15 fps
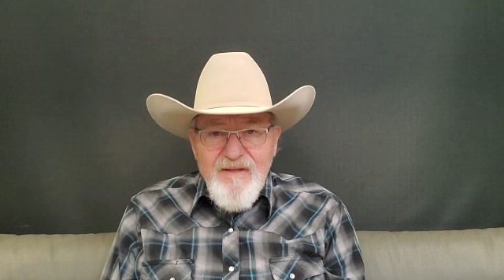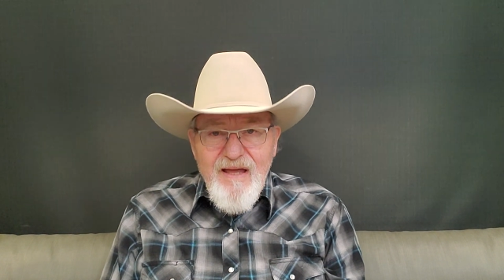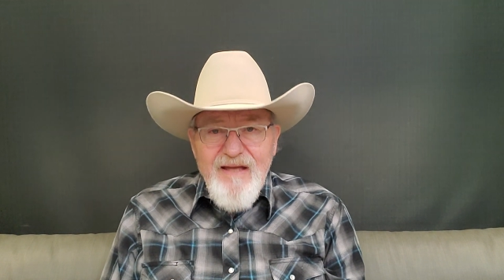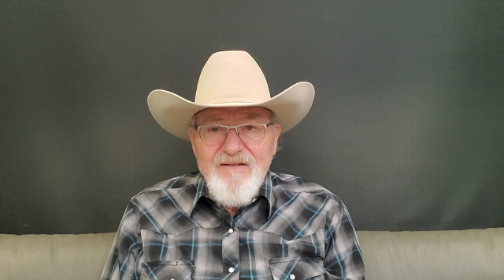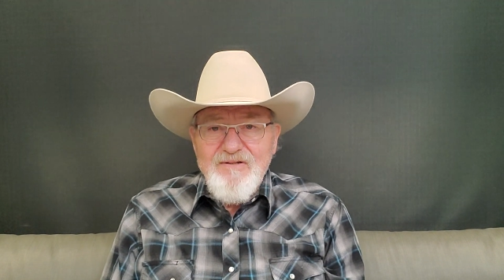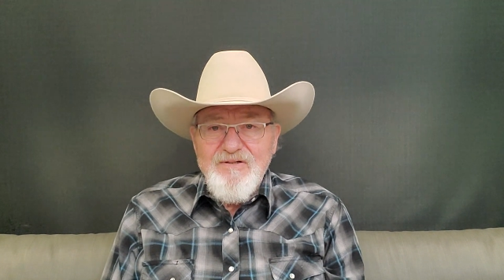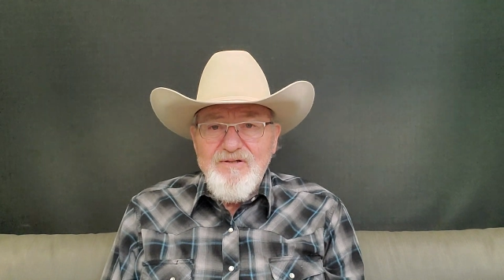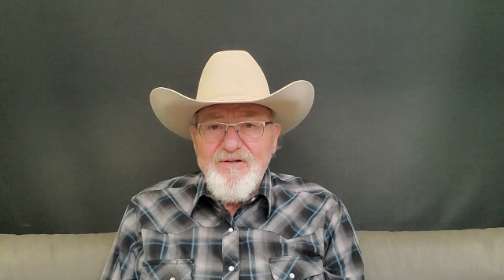
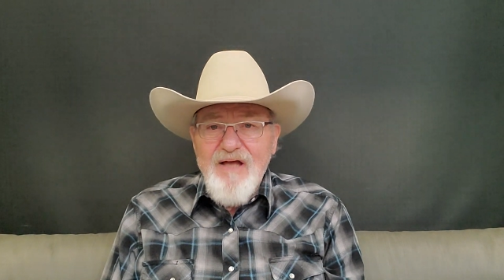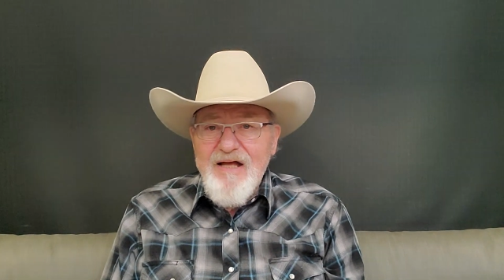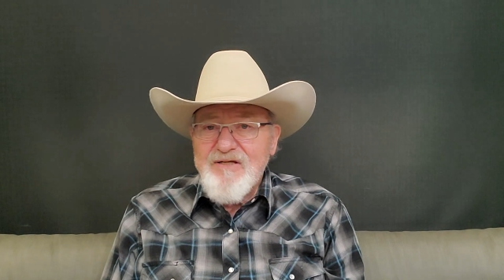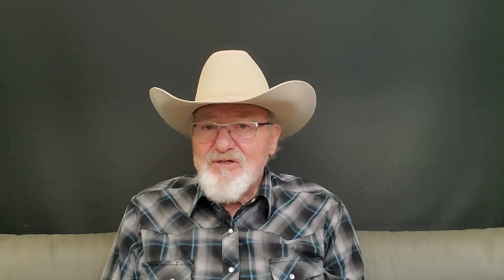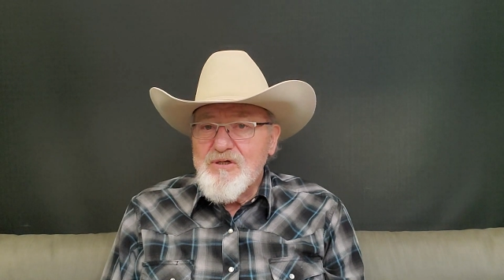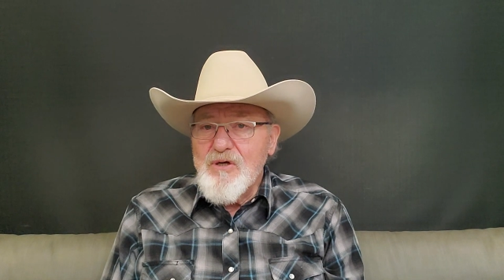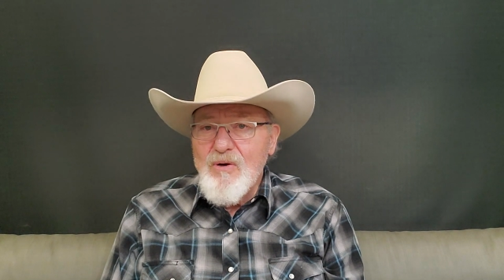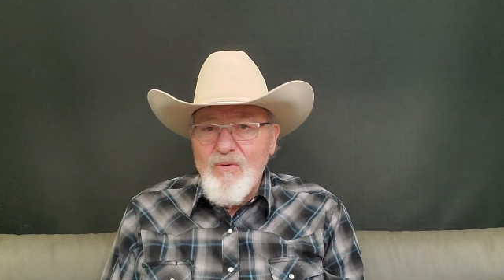That's,
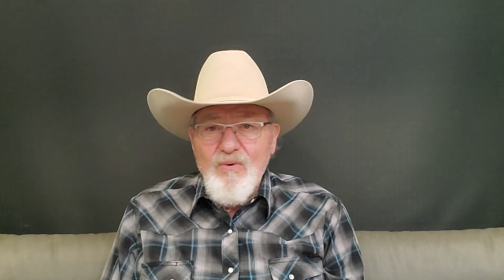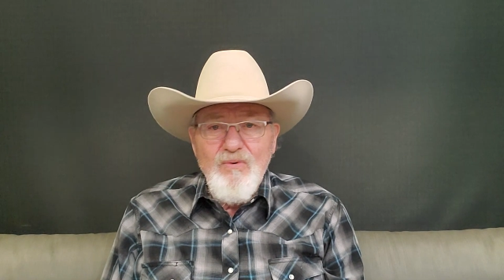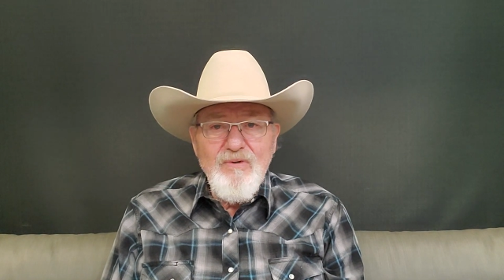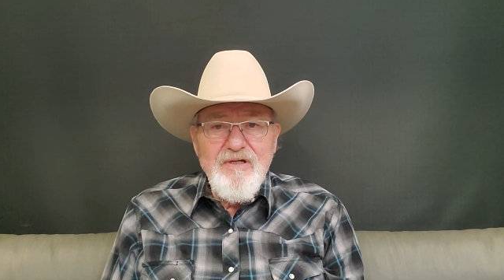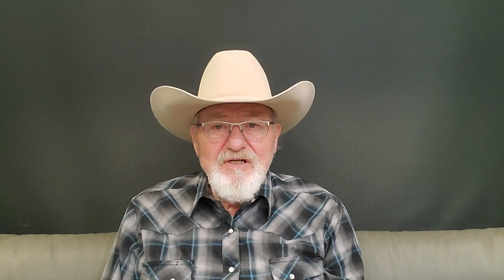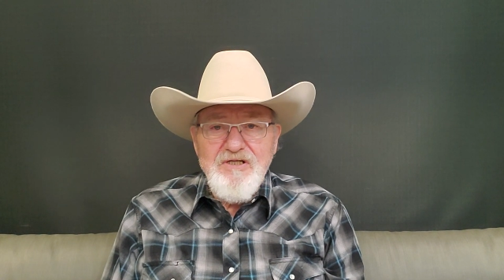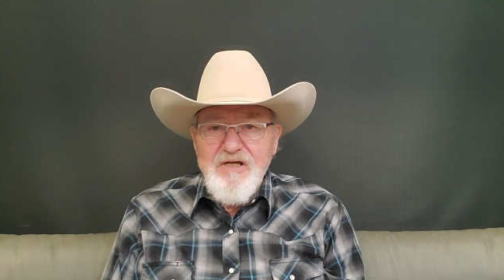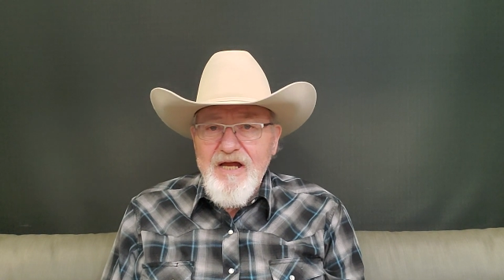that's the
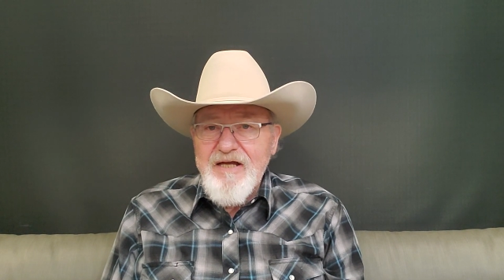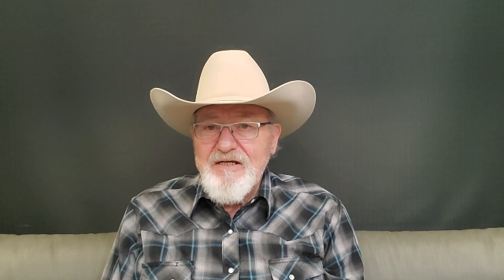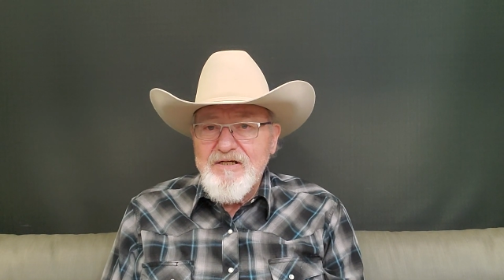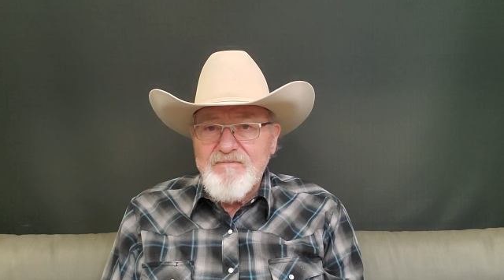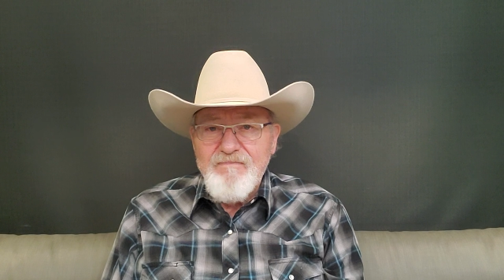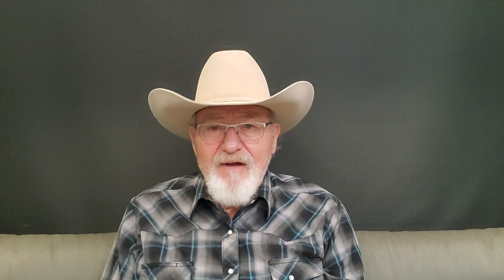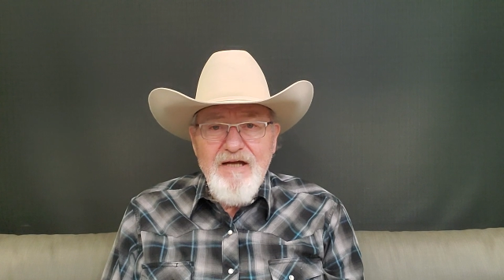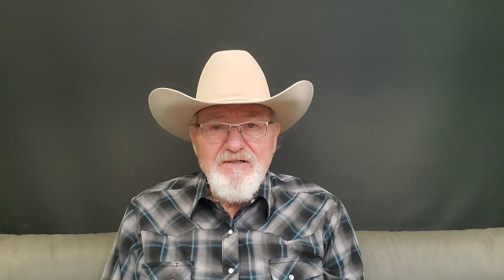only
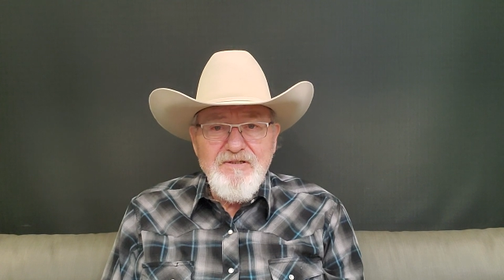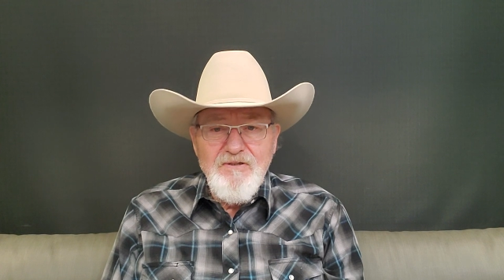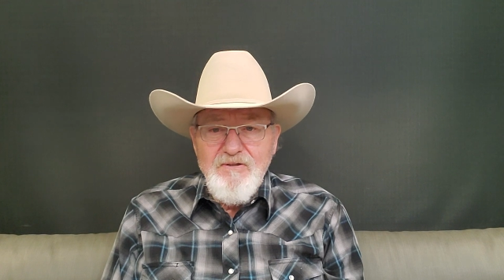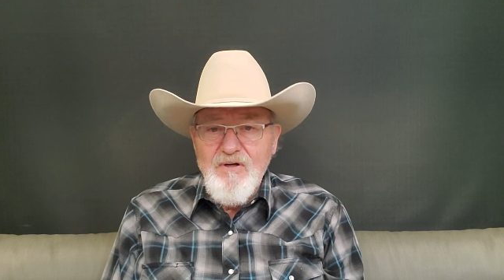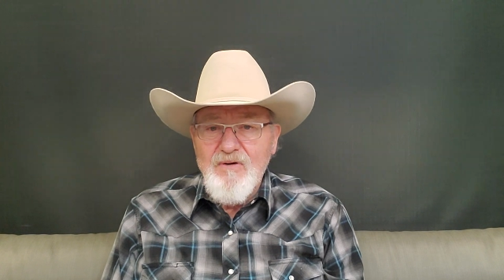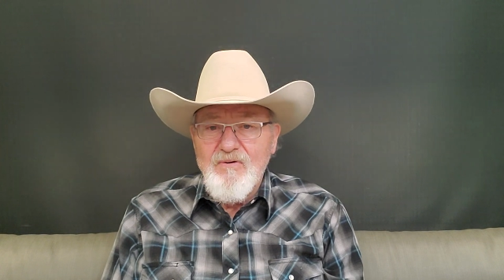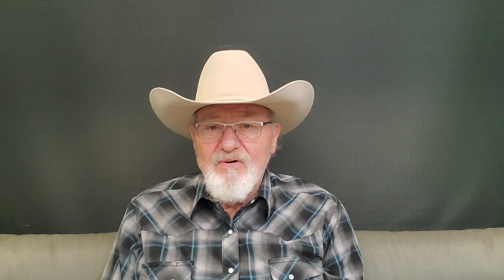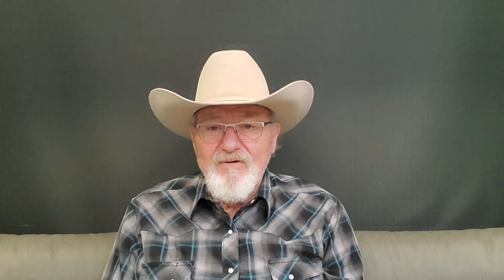satisfaction
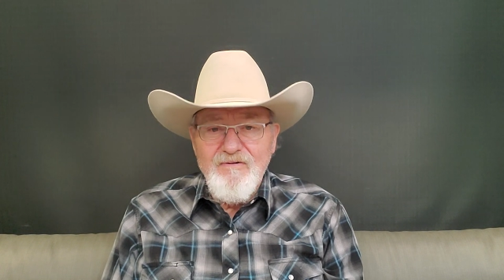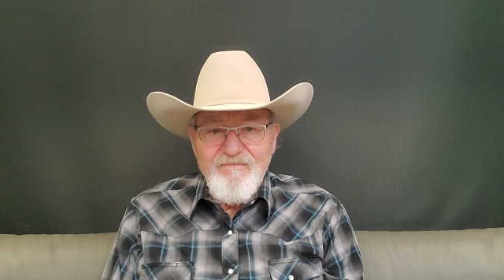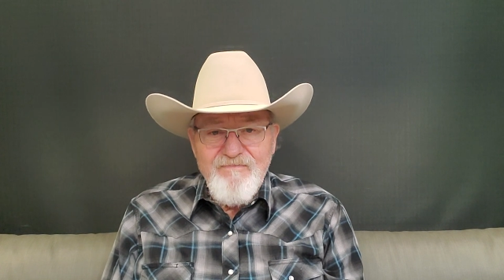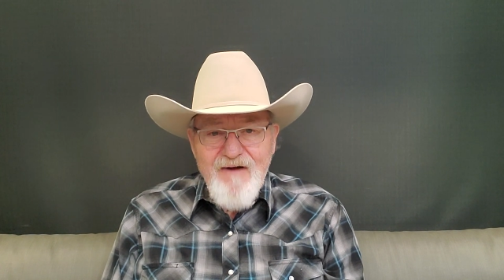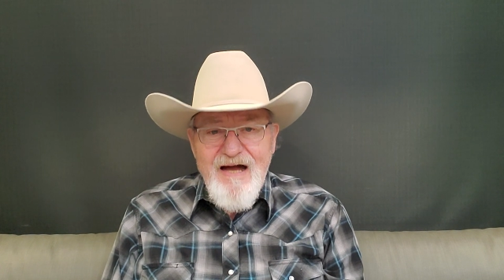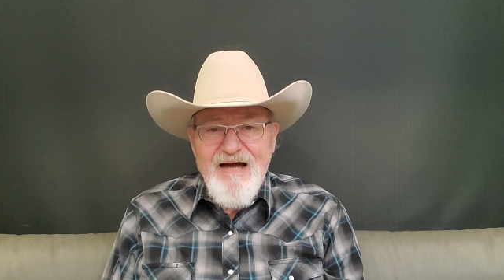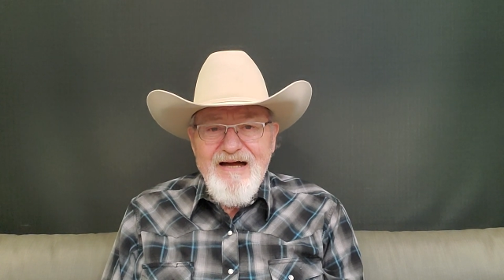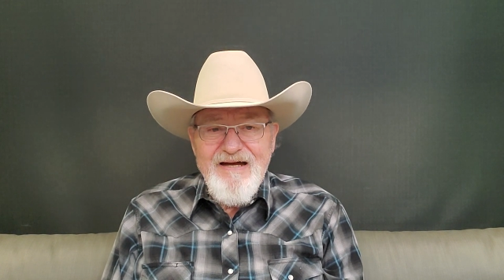you're going to
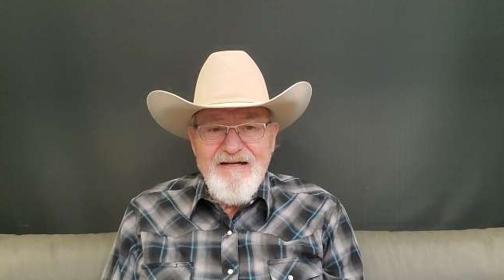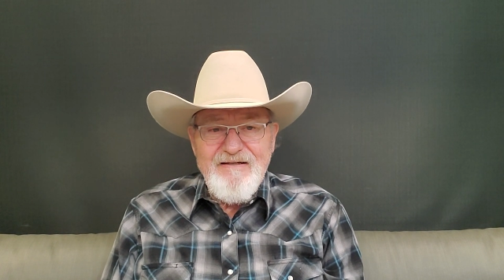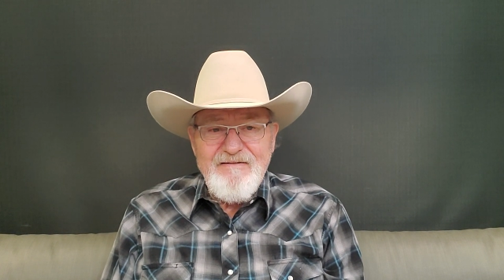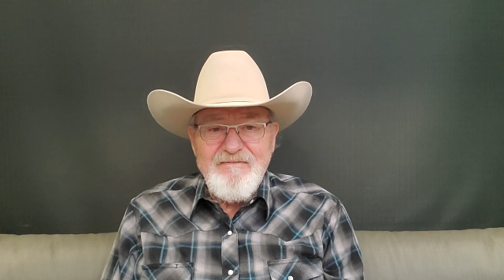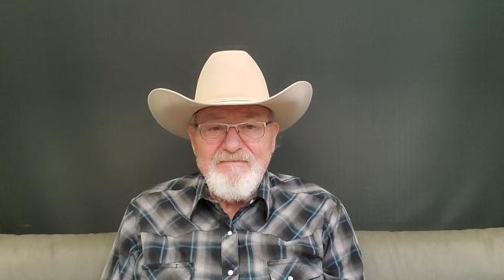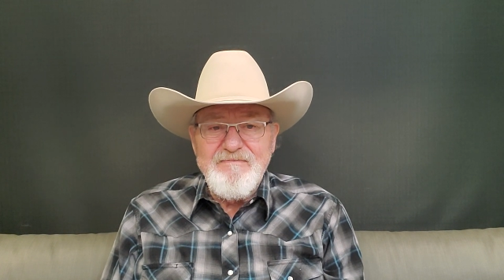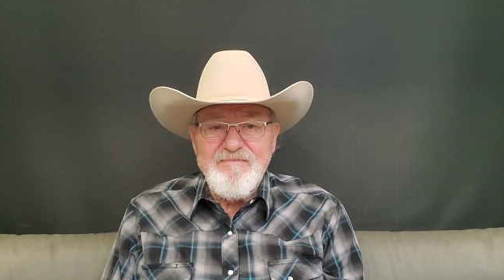find.